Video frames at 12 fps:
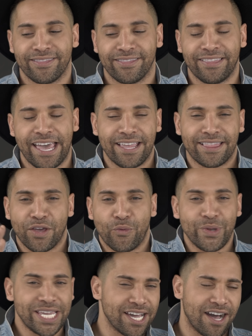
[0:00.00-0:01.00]
like the
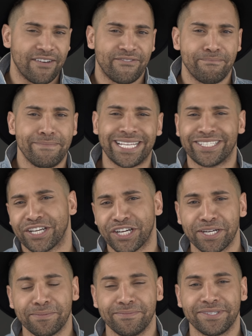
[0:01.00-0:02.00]
week of
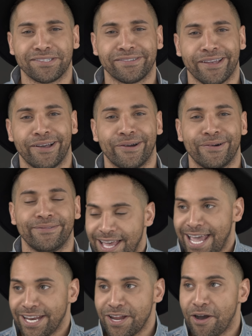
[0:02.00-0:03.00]
midterms, so
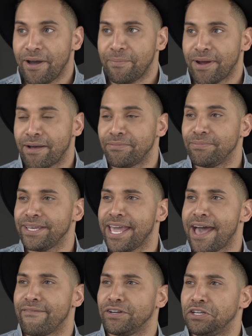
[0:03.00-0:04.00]
I know I probably
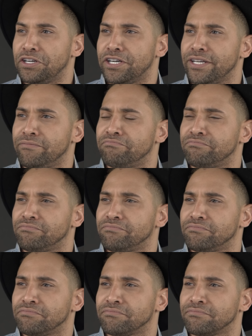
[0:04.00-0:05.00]
have a good
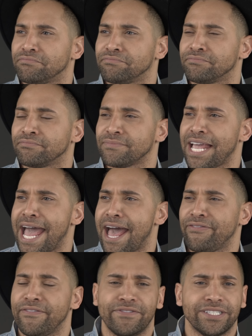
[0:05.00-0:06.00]

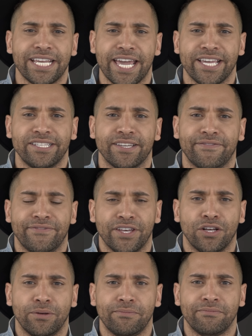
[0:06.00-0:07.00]
half of the day to
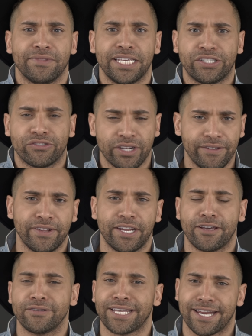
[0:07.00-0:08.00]
film these three
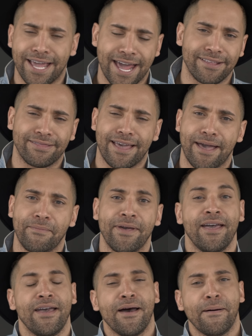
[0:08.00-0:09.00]
videos and edit them,
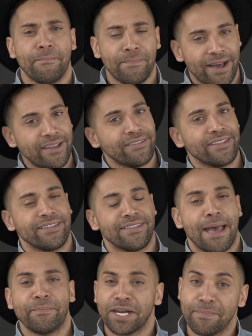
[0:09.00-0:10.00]
but
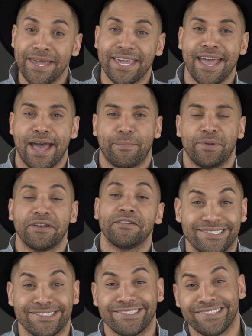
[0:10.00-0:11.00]
I'm gonna make it
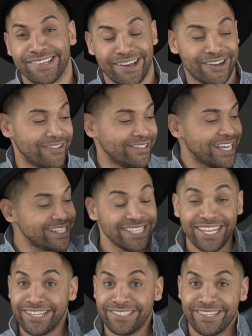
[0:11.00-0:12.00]
happen. So let's
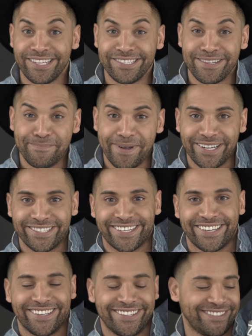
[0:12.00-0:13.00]
get into this
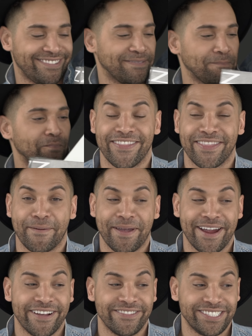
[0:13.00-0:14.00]
unboxing. The
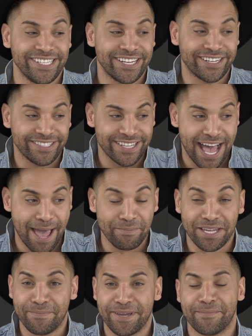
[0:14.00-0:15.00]
pair of sneakers that
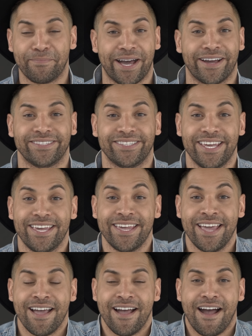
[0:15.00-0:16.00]
I'm gonna be
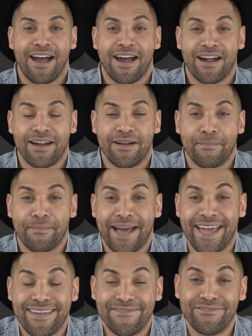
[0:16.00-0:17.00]
unboxing are
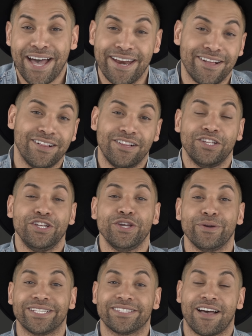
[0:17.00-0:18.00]
my final
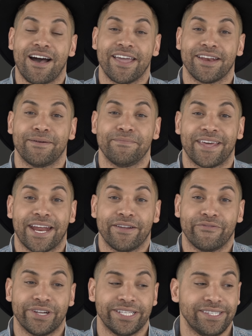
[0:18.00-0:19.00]
newest item that I
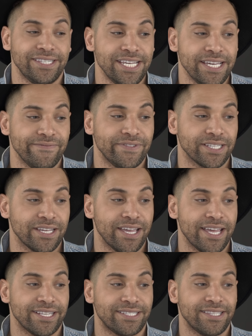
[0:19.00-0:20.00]
received
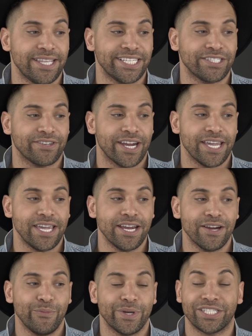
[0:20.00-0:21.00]
is this right
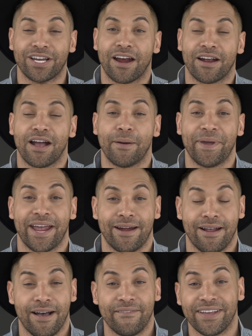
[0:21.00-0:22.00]
here, which are a
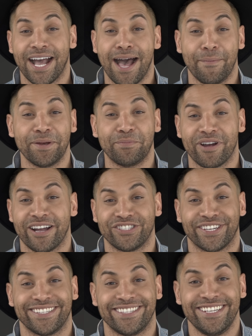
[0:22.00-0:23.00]
pair of Common
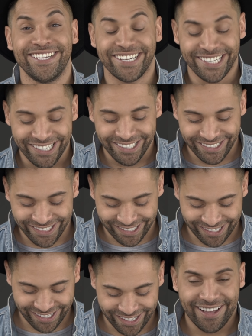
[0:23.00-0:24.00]
Project
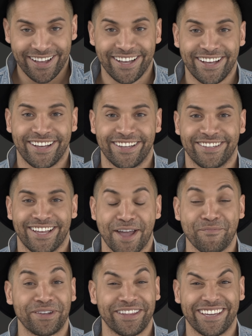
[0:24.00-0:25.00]
sneakers. Ugh,
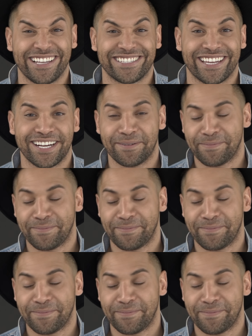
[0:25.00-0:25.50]
I'm really excited